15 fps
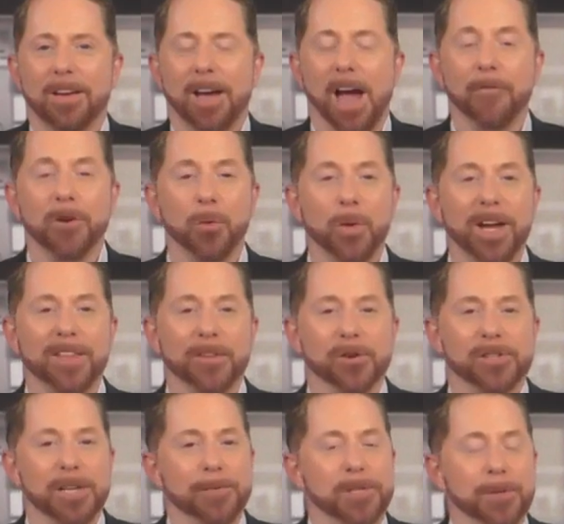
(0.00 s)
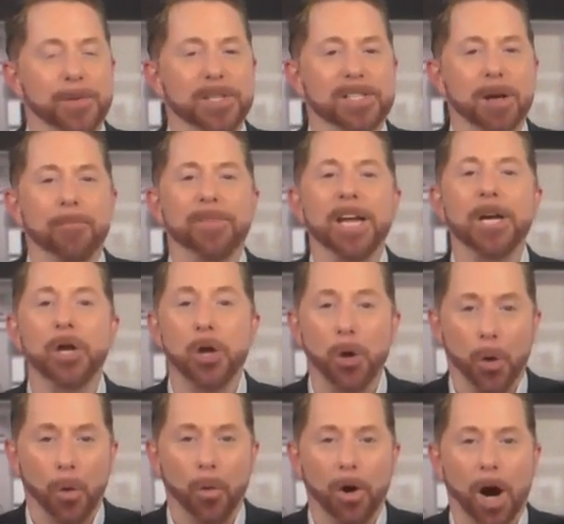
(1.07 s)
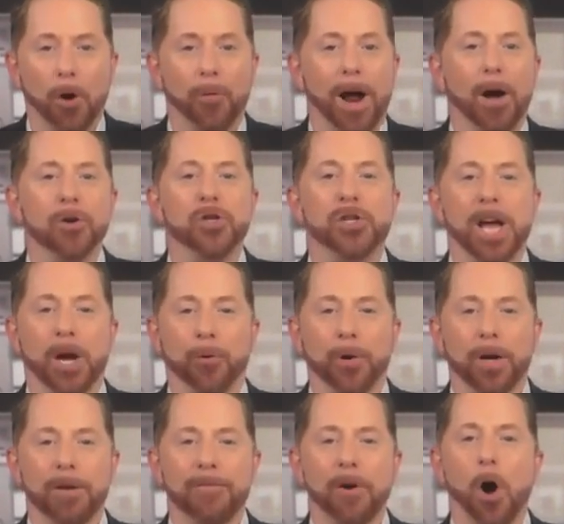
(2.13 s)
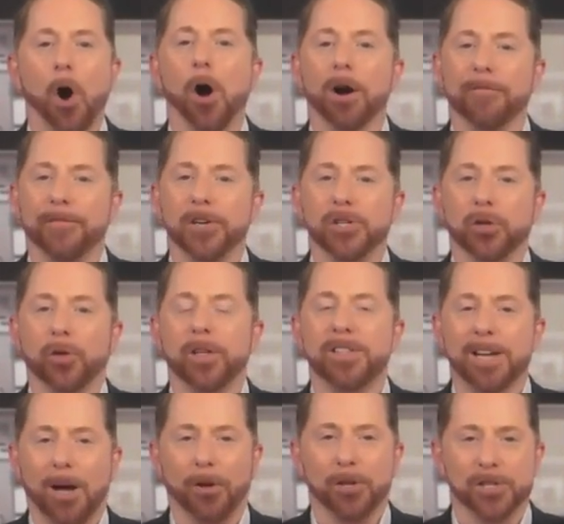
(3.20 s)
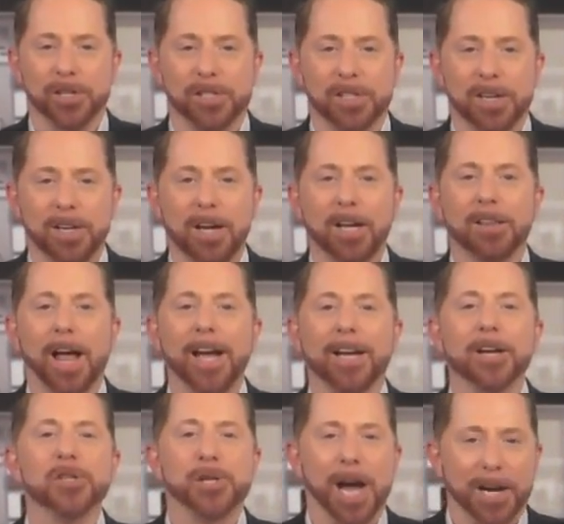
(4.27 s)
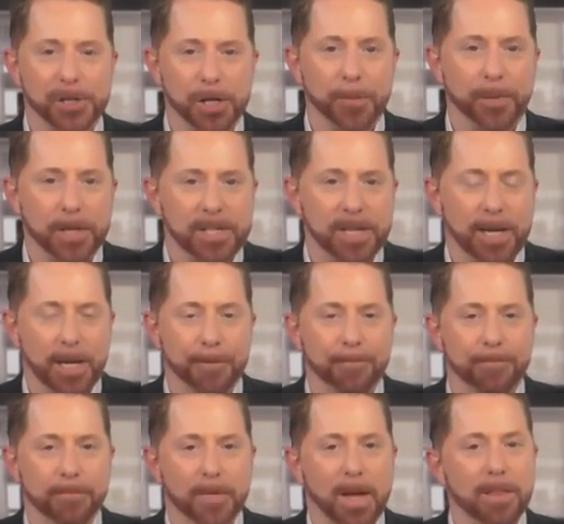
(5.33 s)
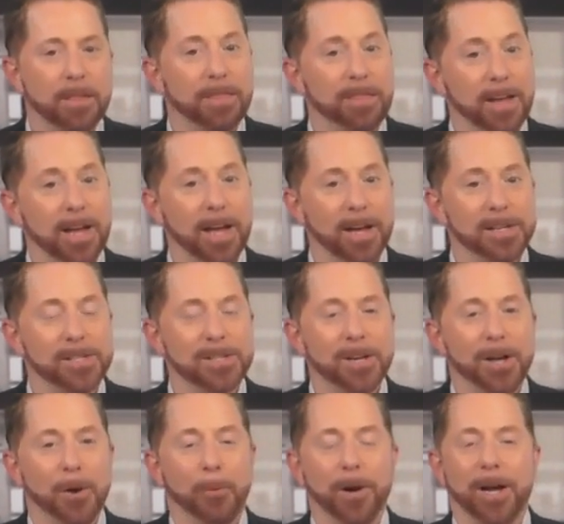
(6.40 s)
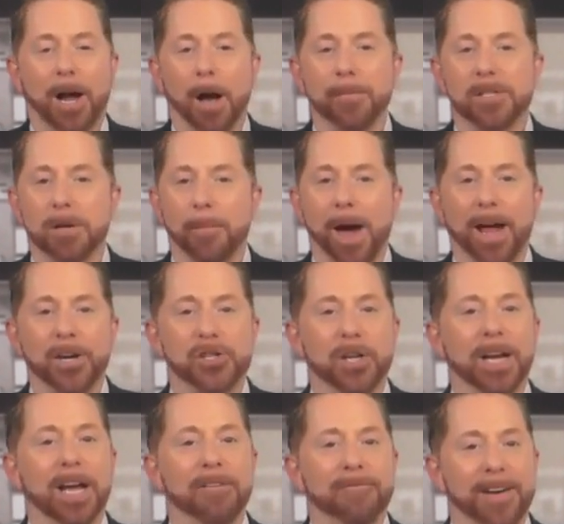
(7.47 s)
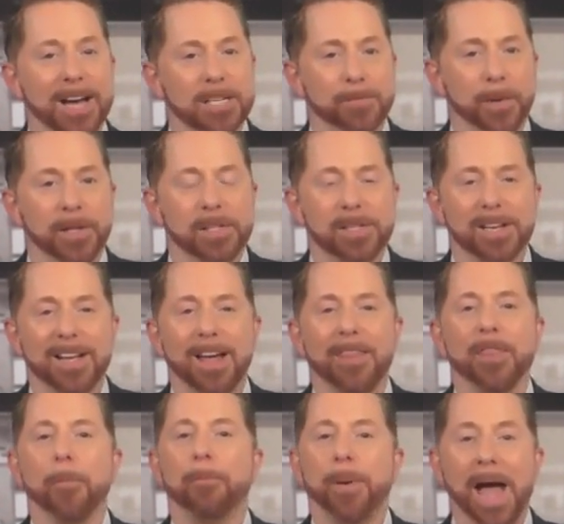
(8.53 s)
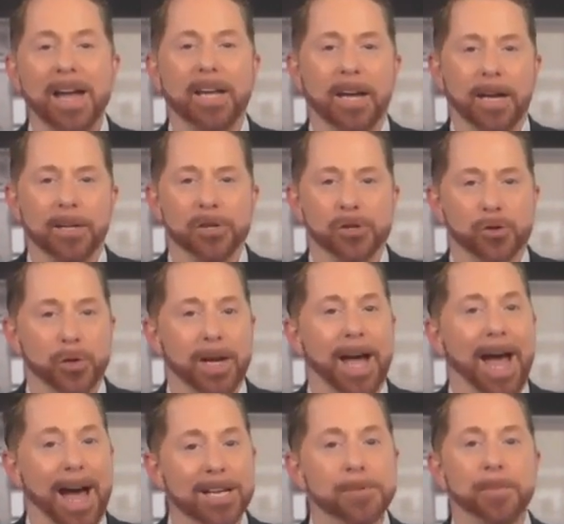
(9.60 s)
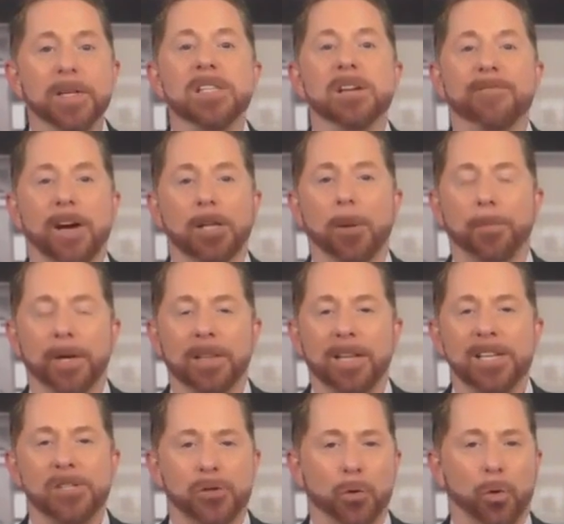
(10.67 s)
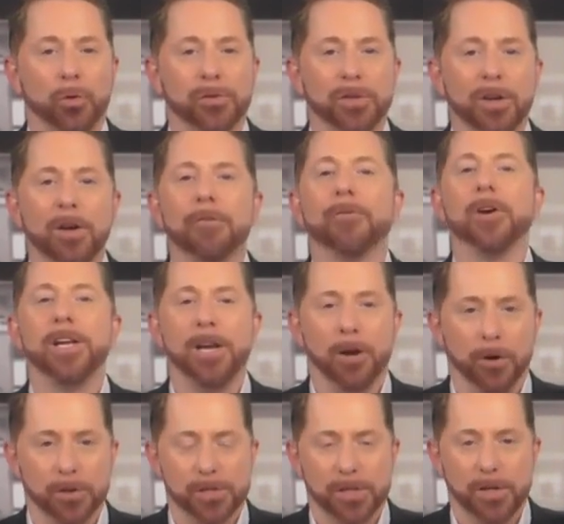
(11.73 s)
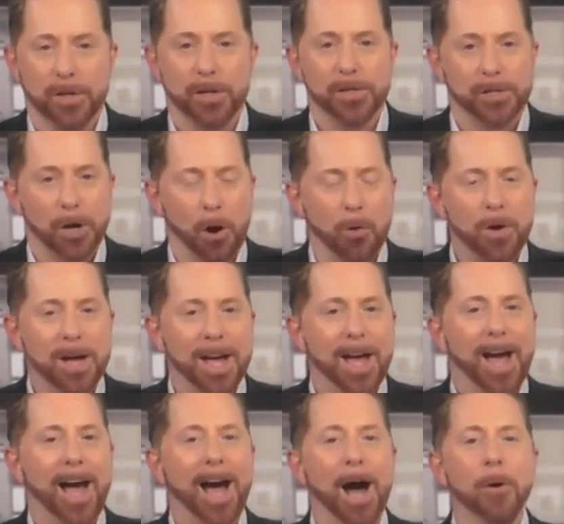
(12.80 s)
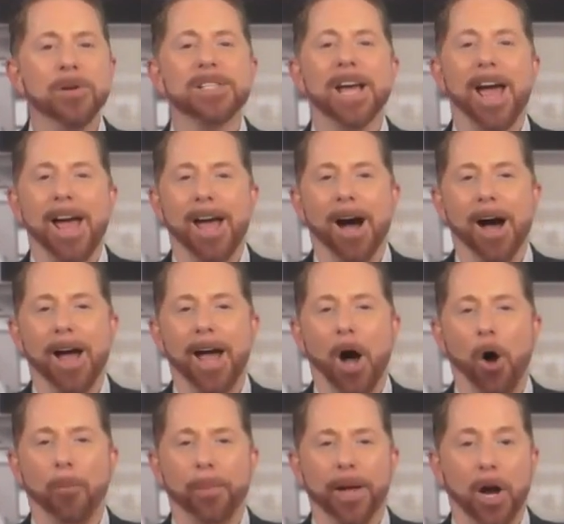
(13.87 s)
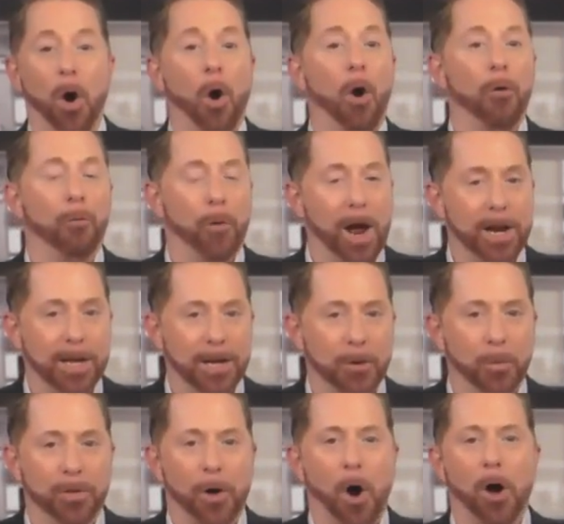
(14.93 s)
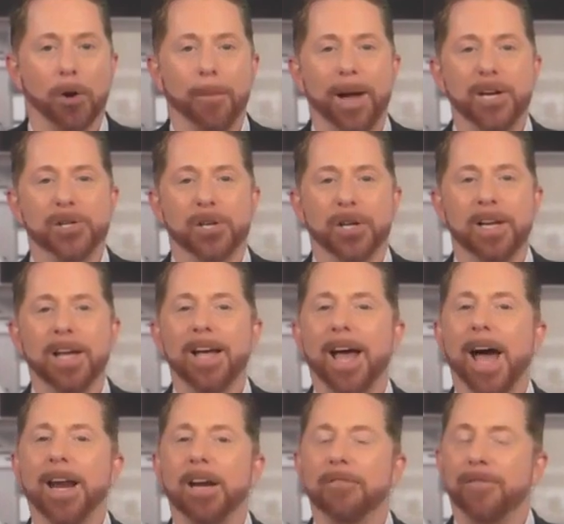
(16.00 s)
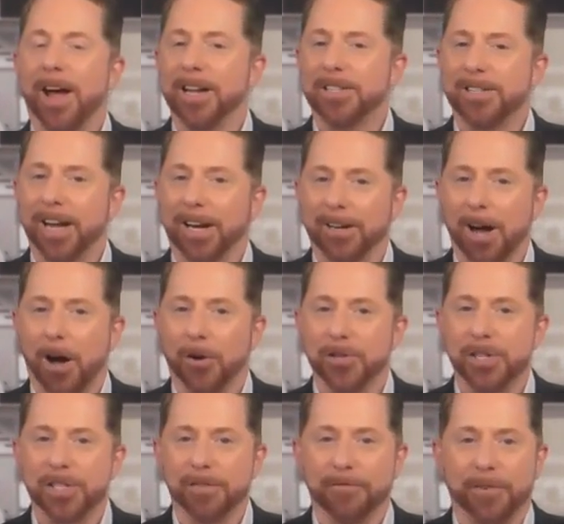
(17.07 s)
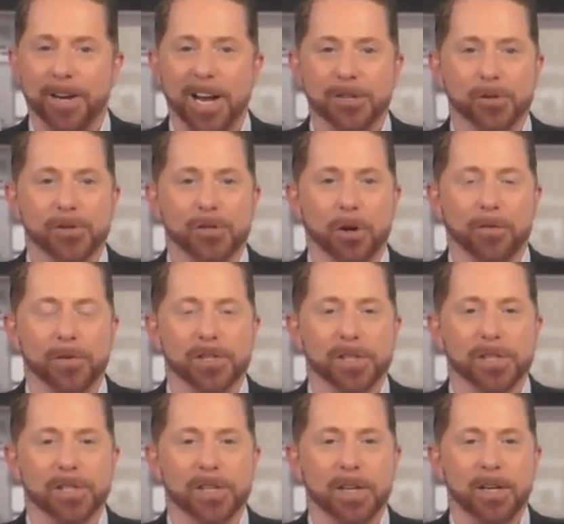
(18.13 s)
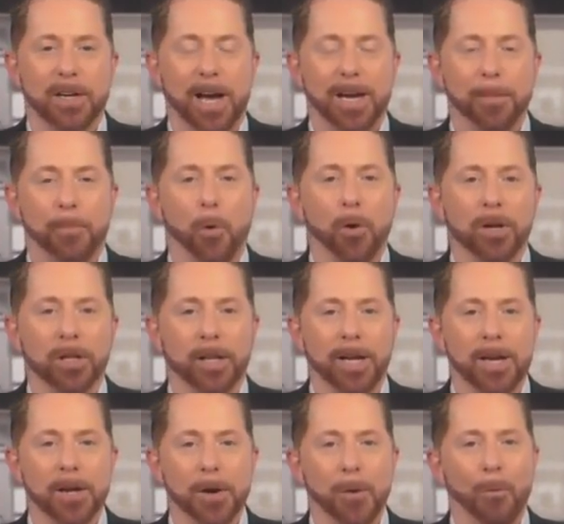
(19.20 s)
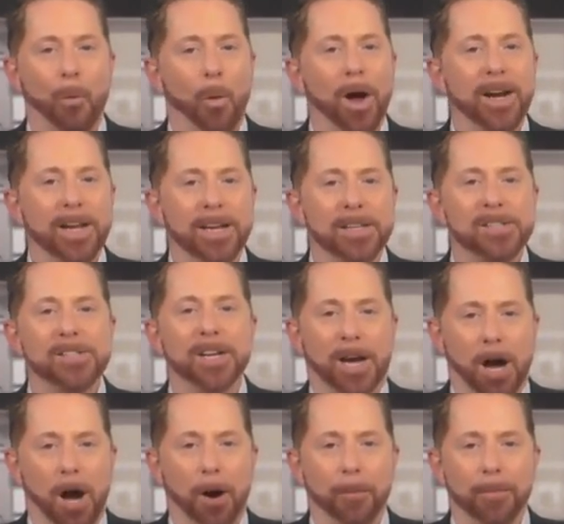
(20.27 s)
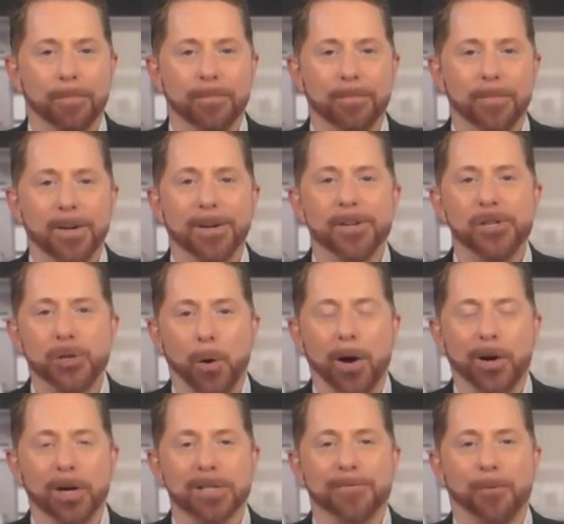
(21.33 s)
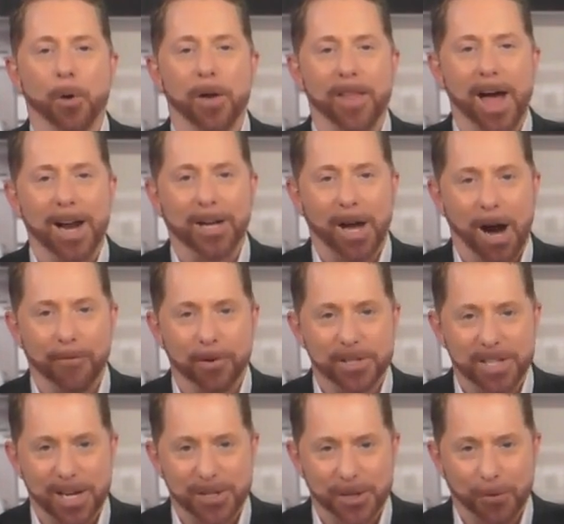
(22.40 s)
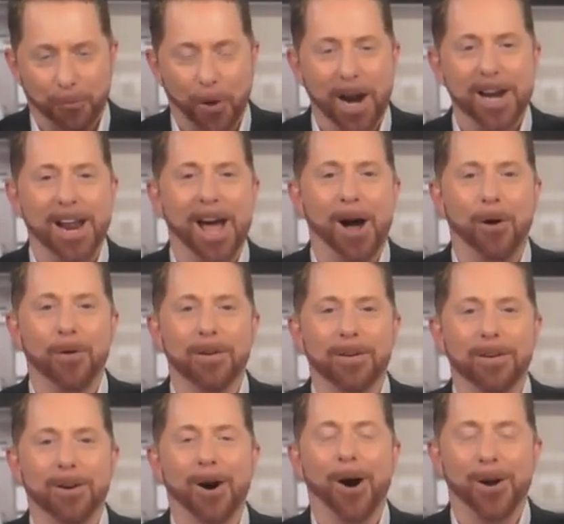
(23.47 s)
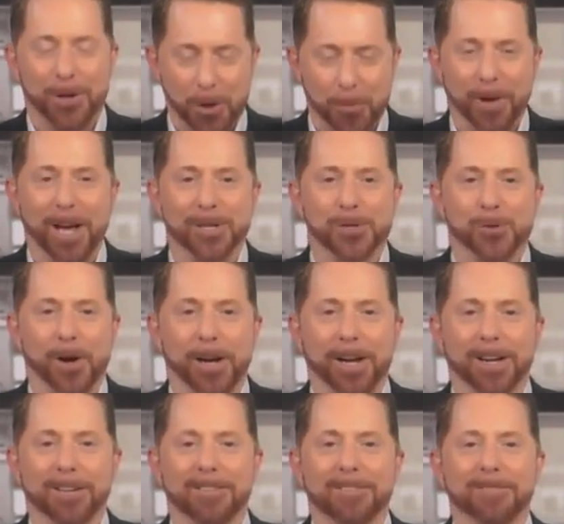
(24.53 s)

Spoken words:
Every week there seems to be something new around generative artificial intelligence like ChatGPT. The thing is, when it comes to managing investments, the banking industry has been developing these tools for years. So how is AI helping already with automation and advanced technologies in financial services? And importantly, what is to come? Join us for that conversation right now on UBS Trending.